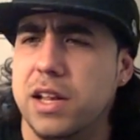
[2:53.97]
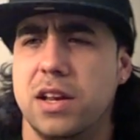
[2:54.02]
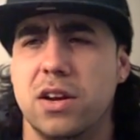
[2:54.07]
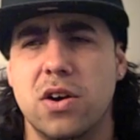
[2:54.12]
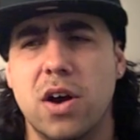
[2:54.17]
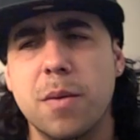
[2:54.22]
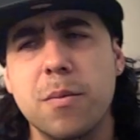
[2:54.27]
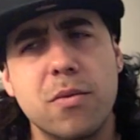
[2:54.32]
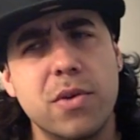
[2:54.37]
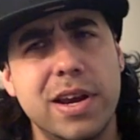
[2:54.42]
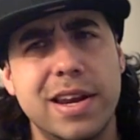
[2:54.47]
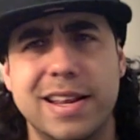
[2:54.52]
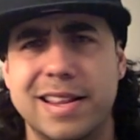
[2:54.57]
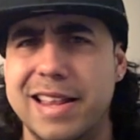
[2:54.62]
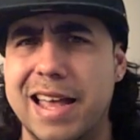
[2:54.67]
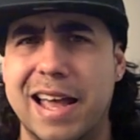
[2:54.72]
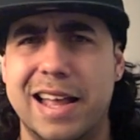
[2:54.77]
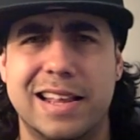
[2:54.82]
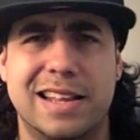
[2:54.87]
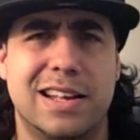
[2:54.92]
you know, I'm reading
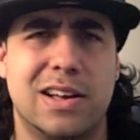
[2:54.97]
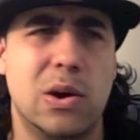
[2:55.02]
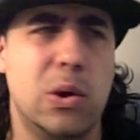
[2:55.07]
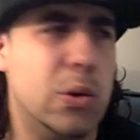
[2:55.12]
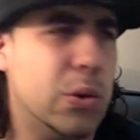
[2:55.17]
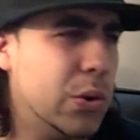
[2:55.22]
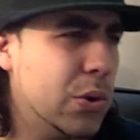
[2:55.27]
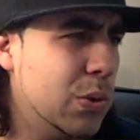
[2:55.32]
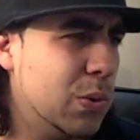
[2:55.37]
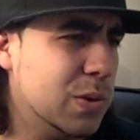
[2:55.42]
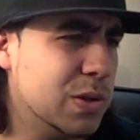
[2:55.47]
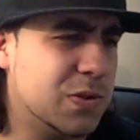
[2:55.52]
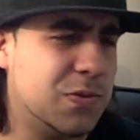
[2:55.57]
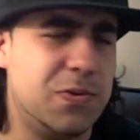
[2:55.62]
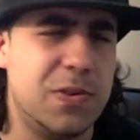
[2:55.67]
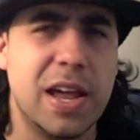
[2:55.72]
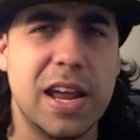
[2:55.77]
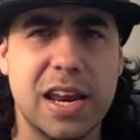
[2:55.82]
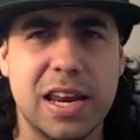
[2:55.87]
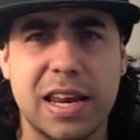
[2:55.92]
that Cotto was
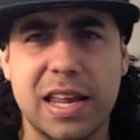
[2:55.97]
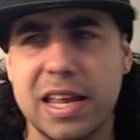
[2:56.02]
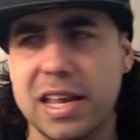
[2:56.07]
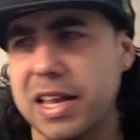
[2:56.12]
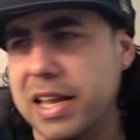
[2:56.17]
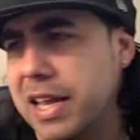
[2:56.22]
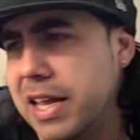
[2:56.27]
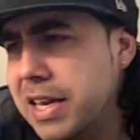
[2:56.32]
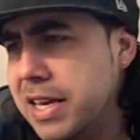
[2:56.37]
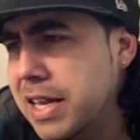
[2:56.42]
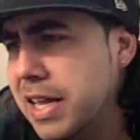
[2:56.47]
fading